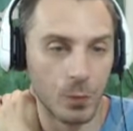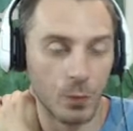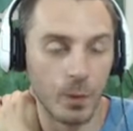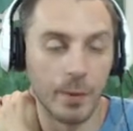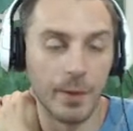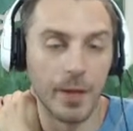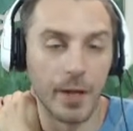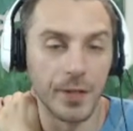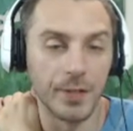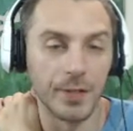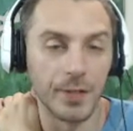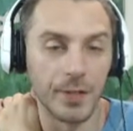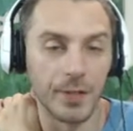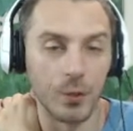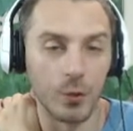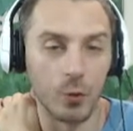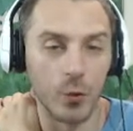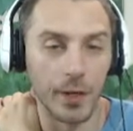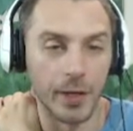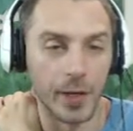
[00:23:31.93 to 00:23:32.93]
Would be nice to get
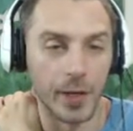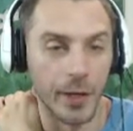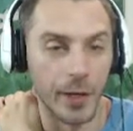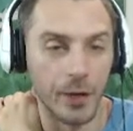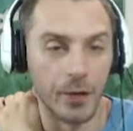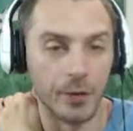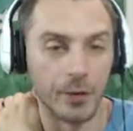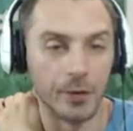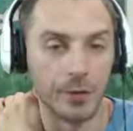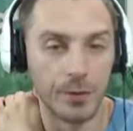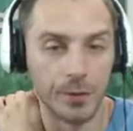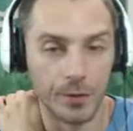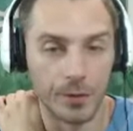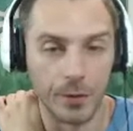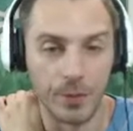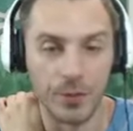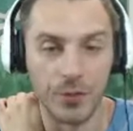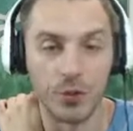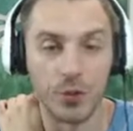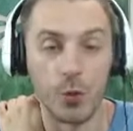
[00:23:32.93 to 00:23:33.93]
a quick KO.
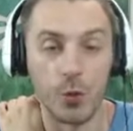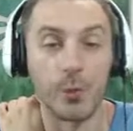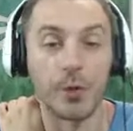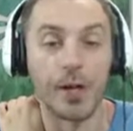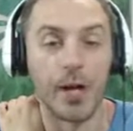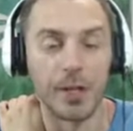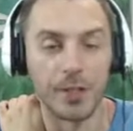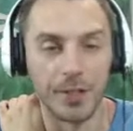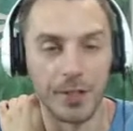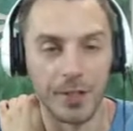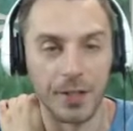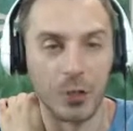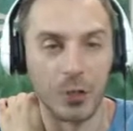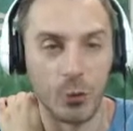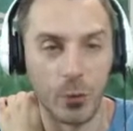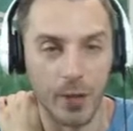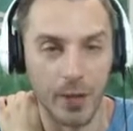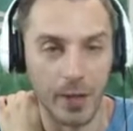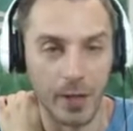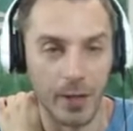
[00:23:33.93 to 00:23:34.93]
That'd be super nice to get a
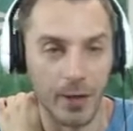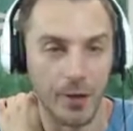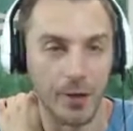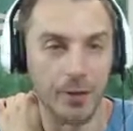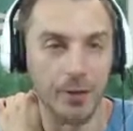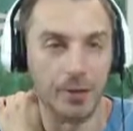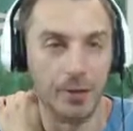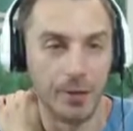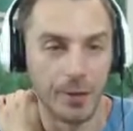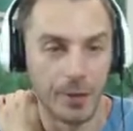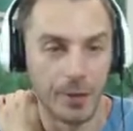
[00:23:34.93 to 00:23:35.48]
quick KO.